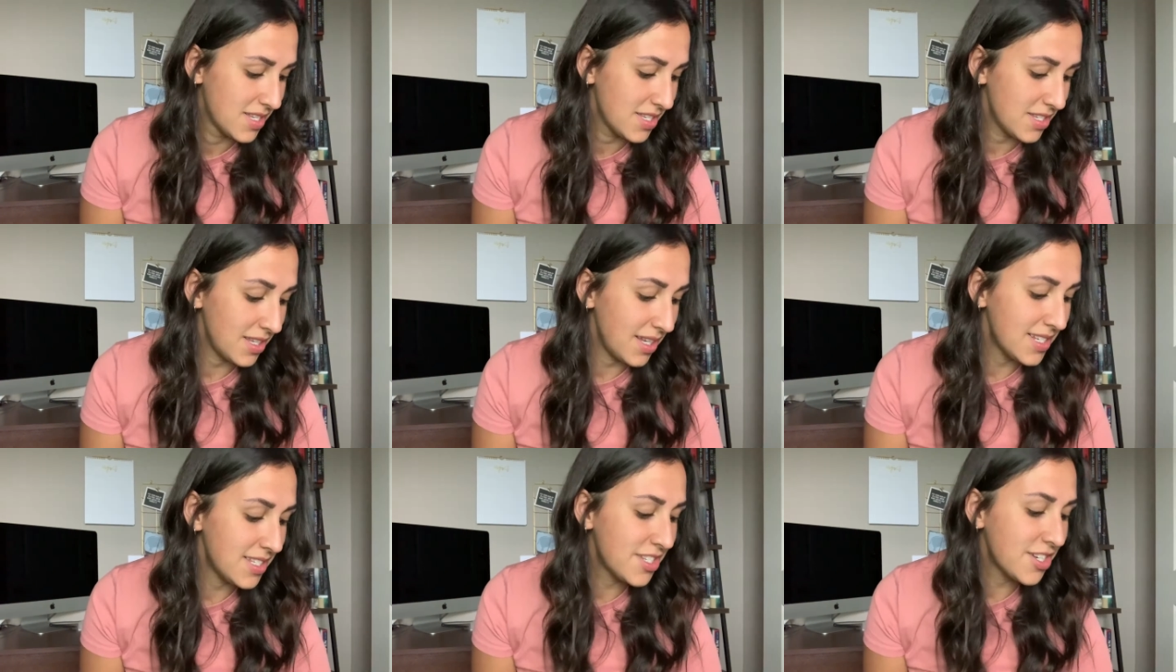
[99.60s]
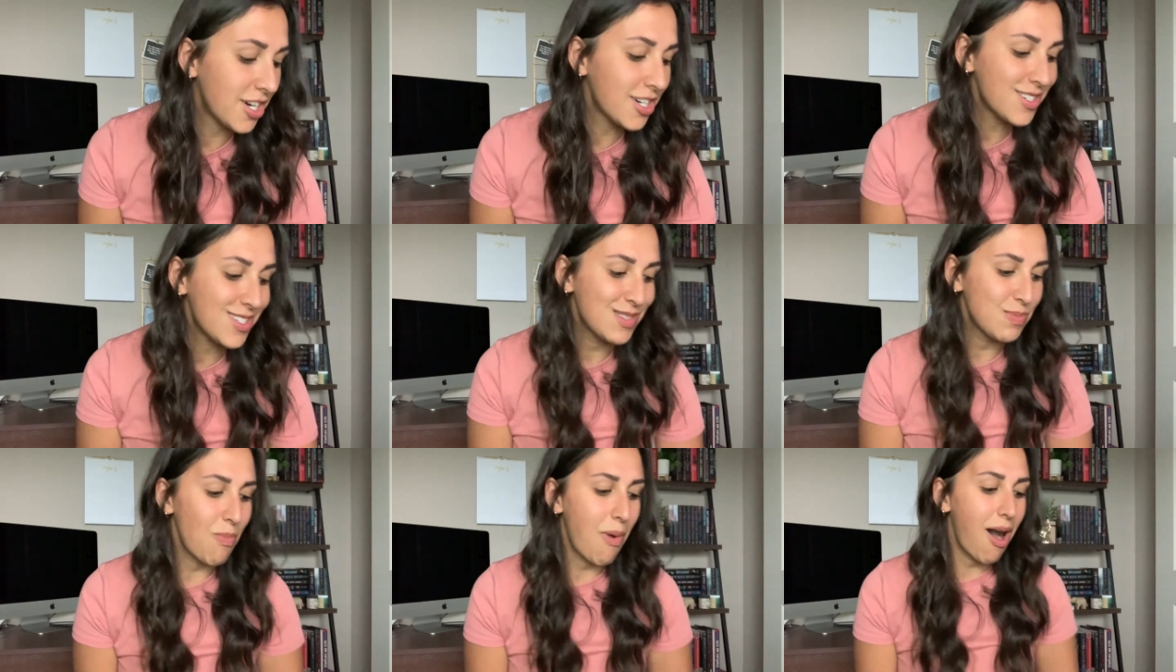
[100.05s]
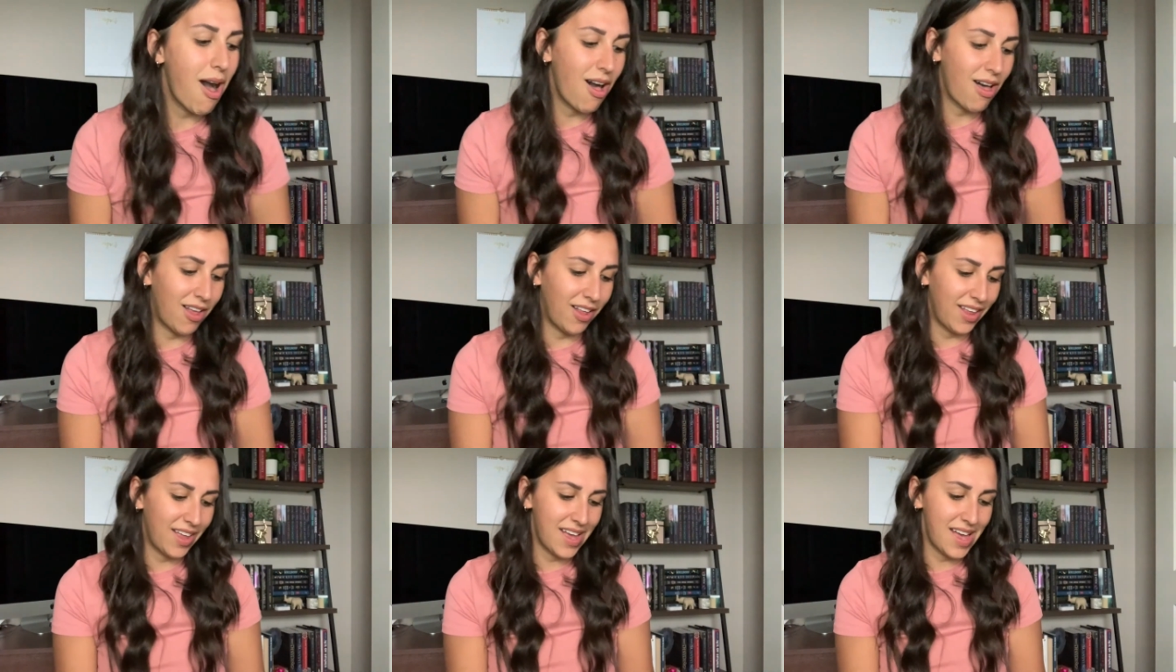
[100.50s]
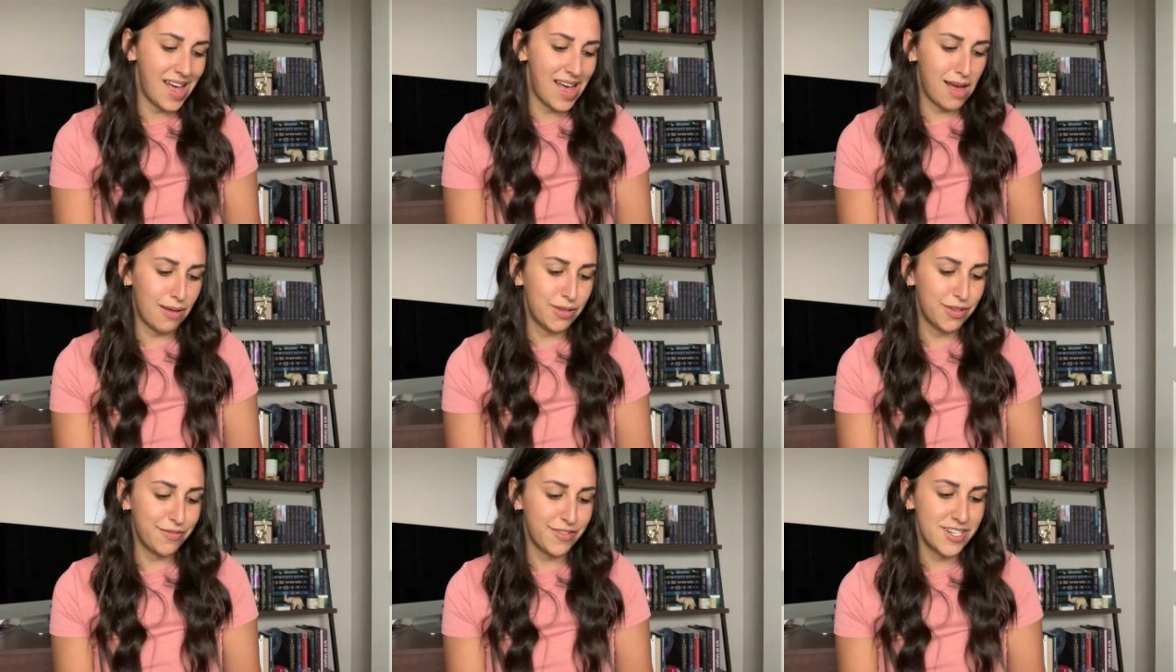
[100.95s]
So let's start small.
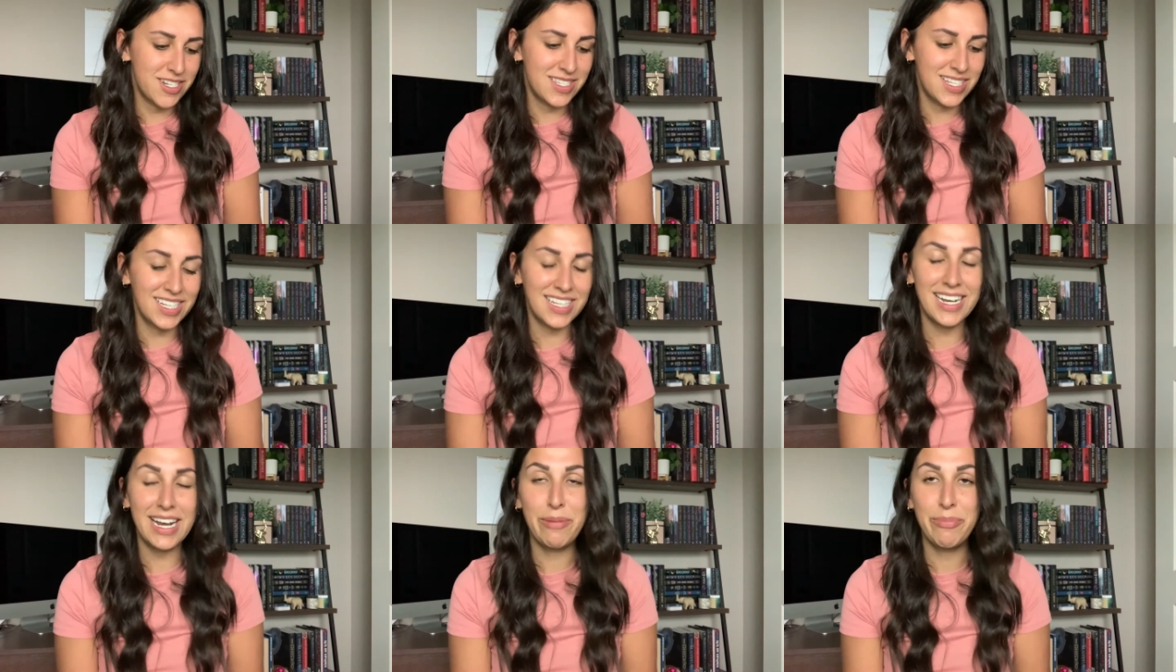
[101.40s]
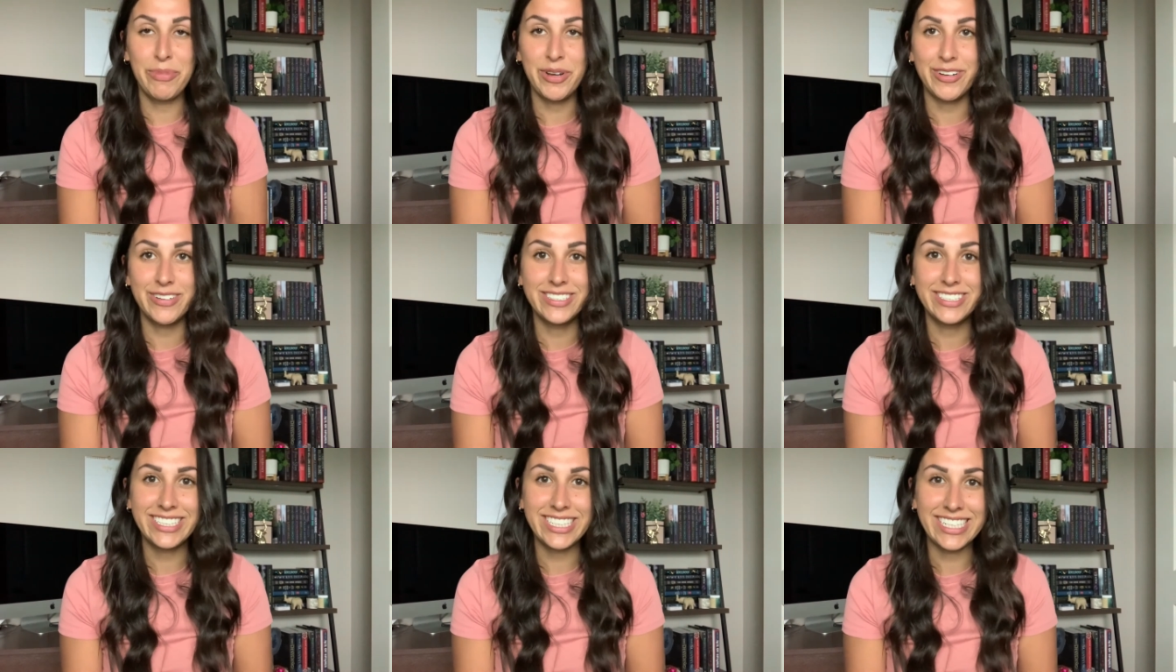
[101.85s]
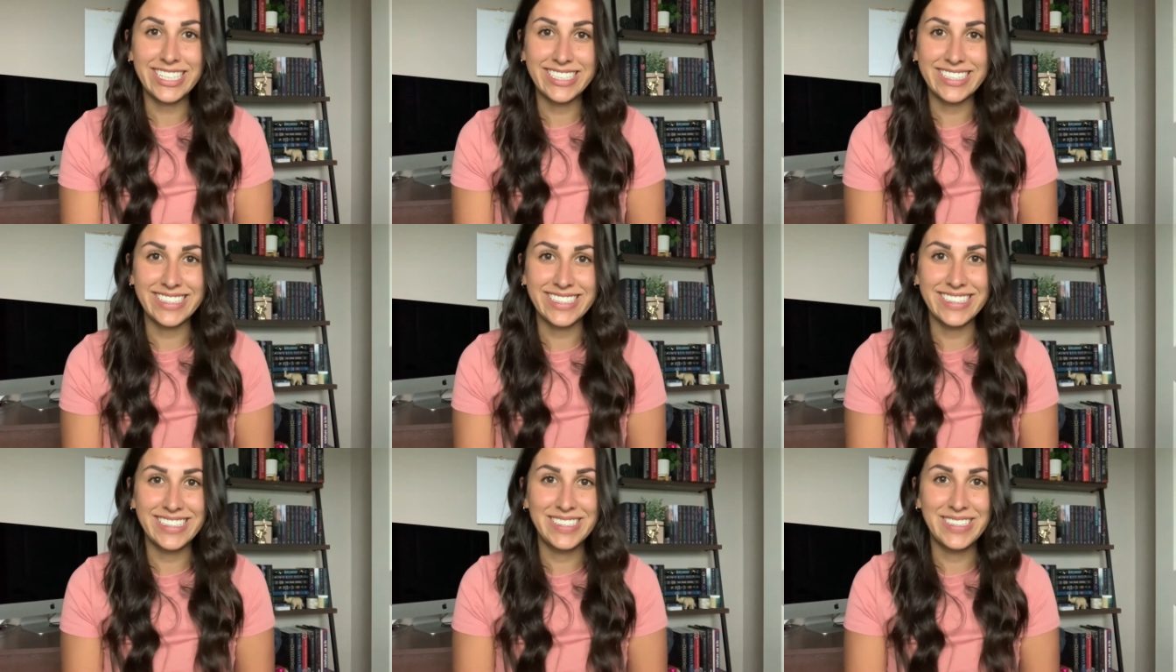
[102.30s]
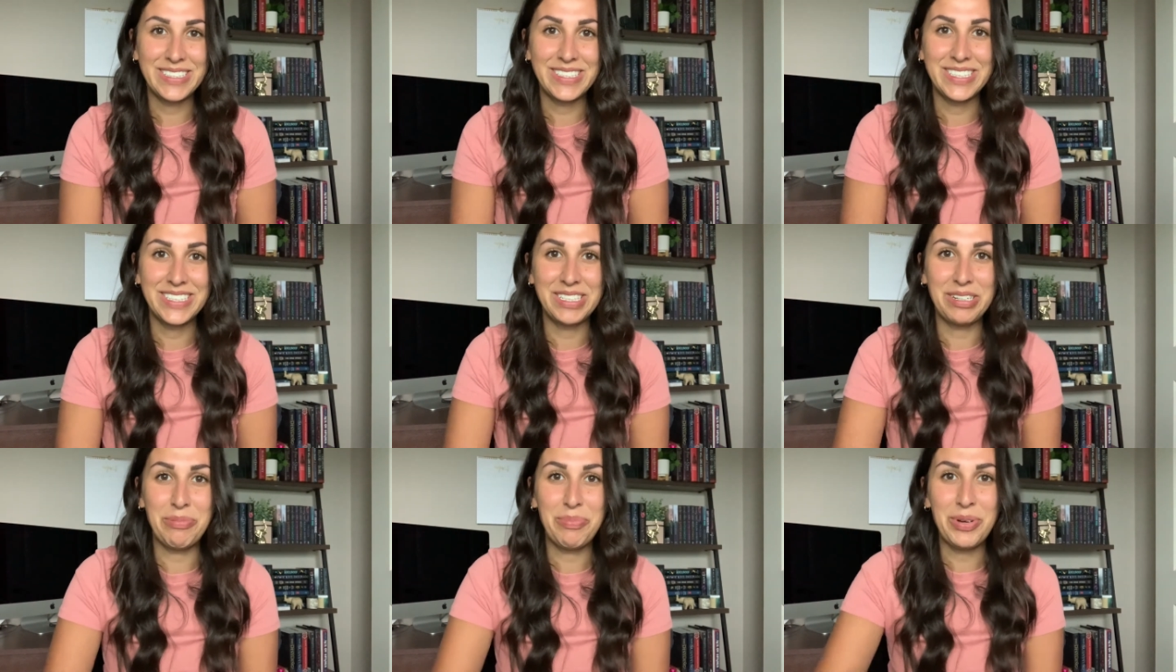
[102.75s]
The first thing that I'm noticing is this
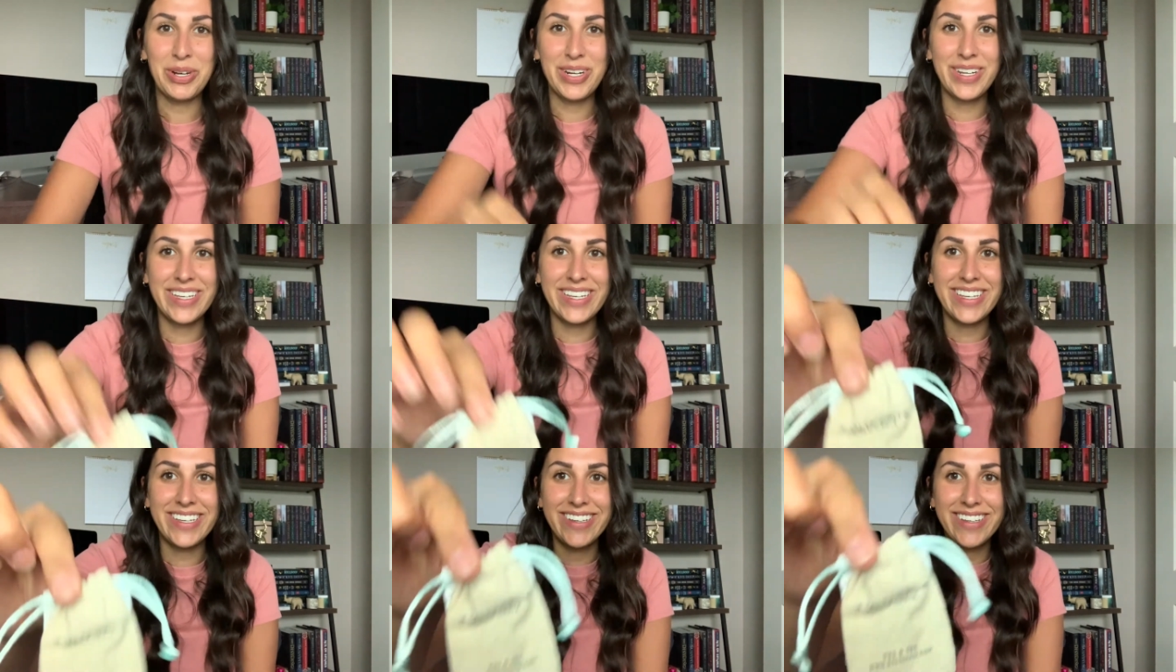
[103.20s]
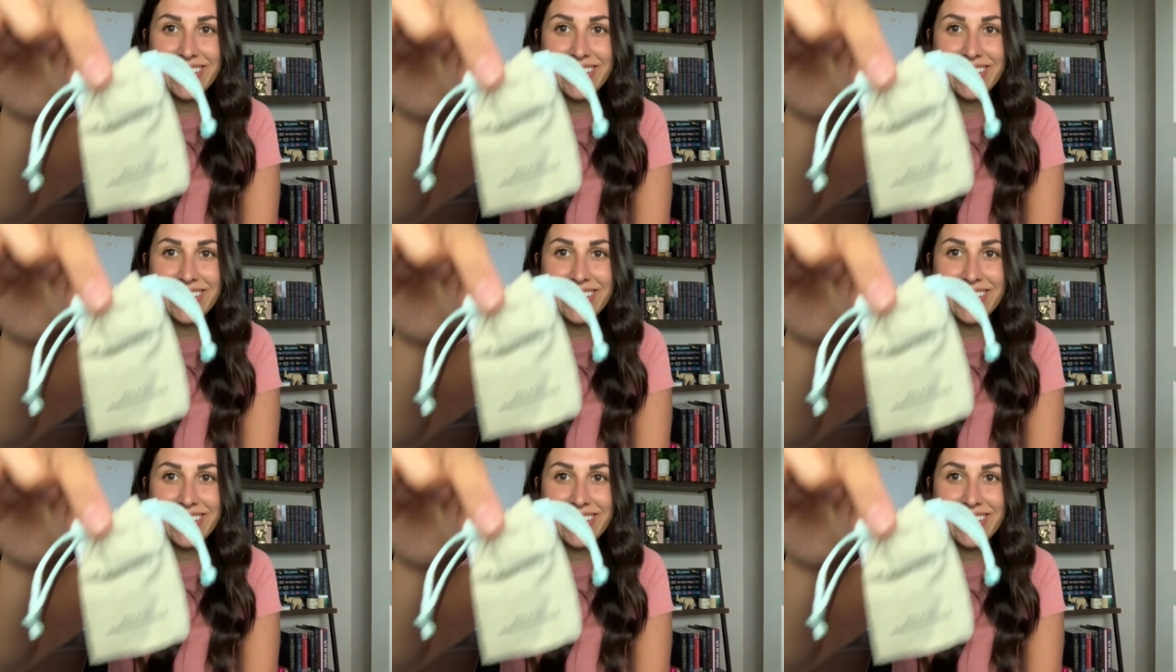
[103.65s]
super cute